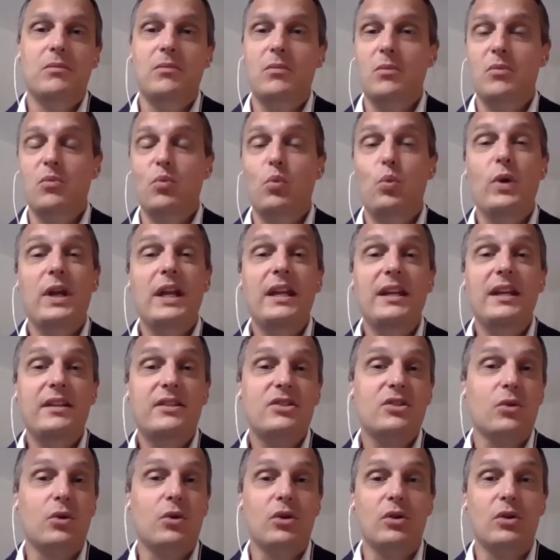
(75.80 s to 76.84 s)
weeks
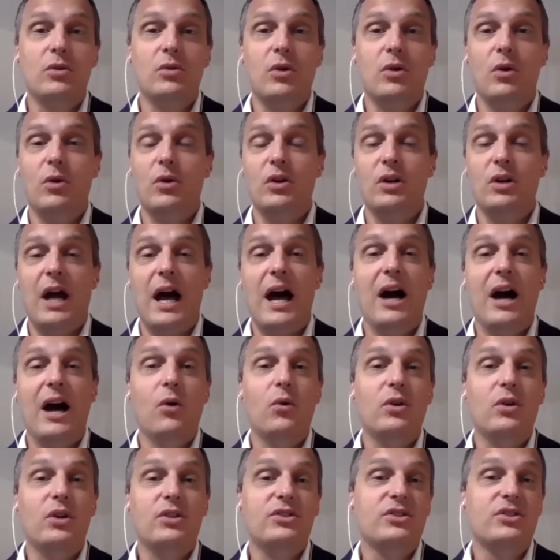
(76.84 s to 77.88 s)
or
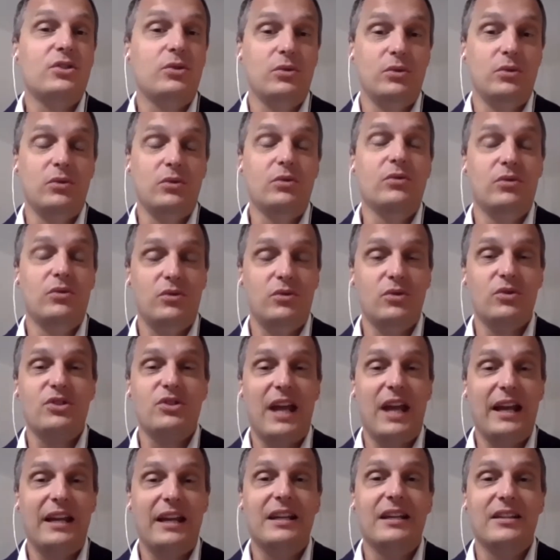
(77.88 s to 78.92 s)
hours to
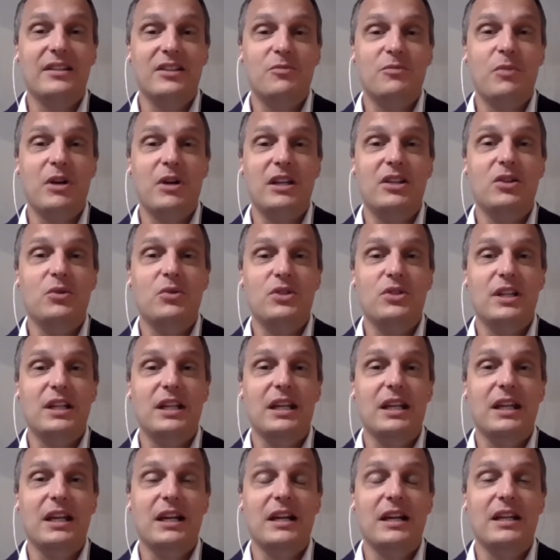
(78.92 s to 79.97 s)
seconds by using
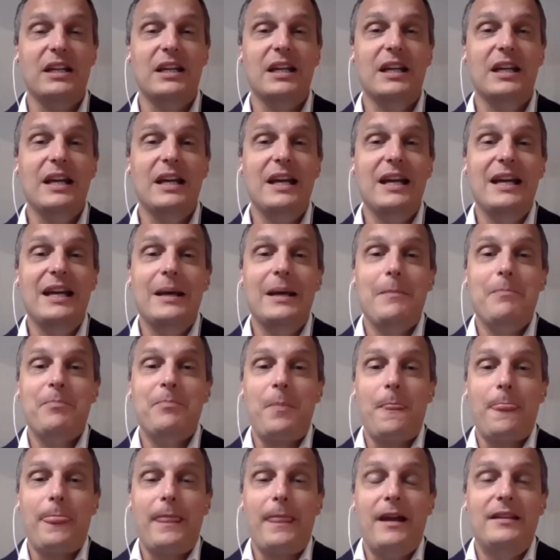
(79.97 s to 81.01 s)
AI.
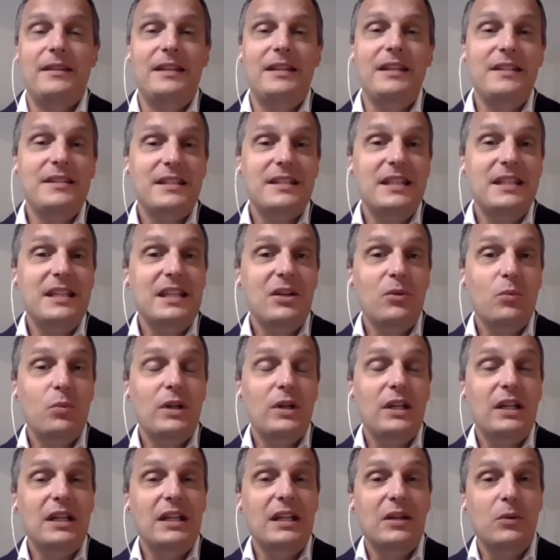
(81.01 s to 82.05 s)
This year
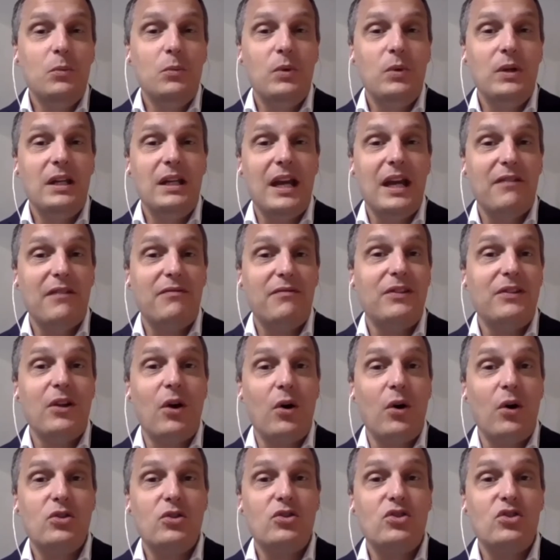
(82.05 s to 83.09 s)
we have
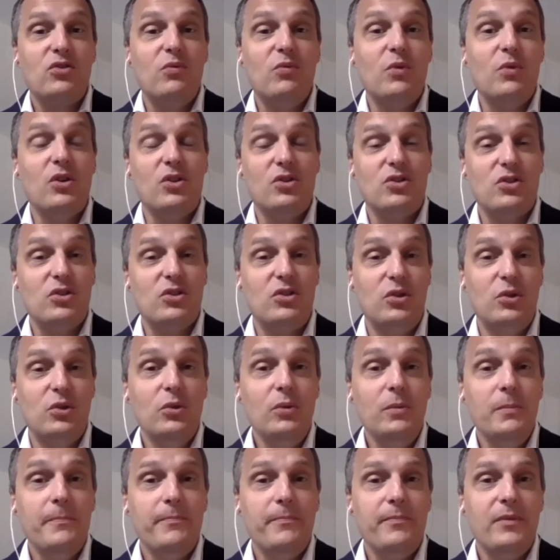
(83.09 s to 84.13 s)
launched version 2.
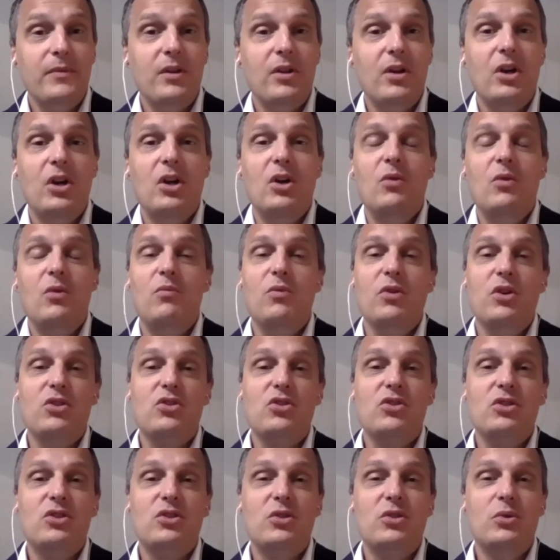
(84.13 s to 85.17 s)

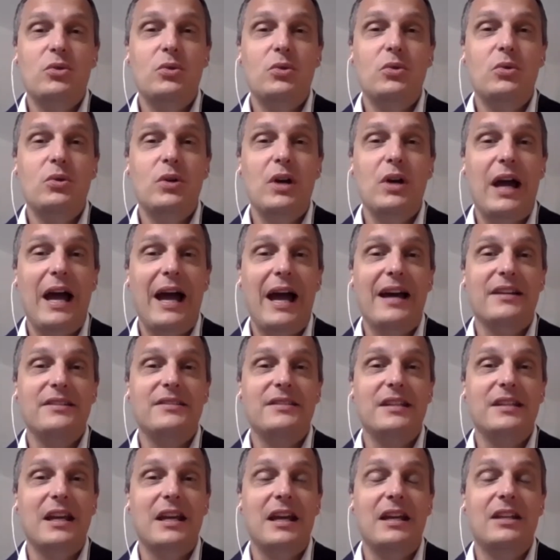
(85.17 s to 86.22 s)
Version 2 has
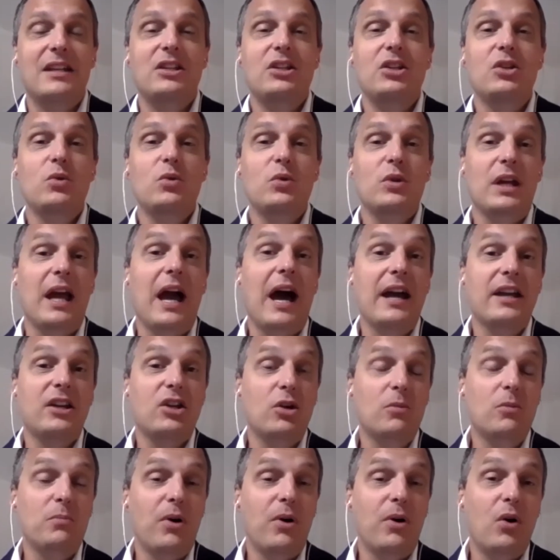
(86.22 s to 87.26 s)
a new AI
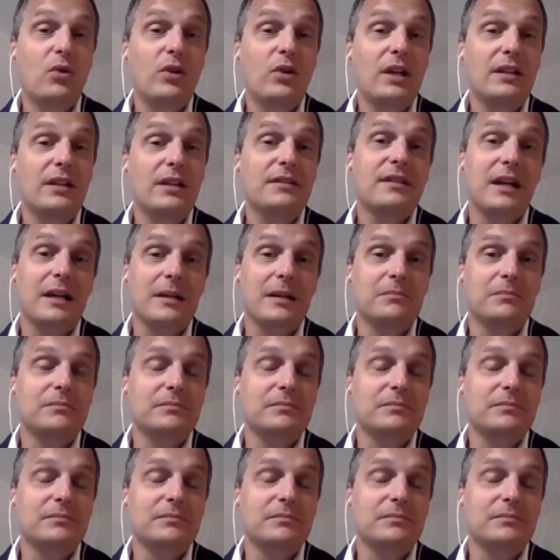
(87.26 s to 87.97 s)
component. I'm